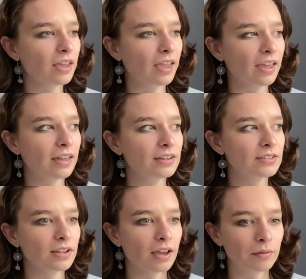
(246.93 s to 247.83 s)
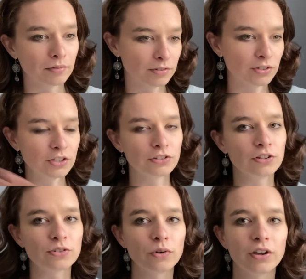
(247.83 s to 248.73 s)
and she
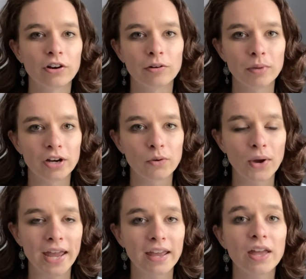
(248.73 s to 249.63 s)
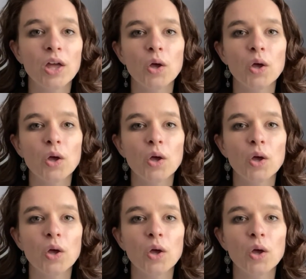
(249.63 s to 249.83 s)
starts going on her merry way.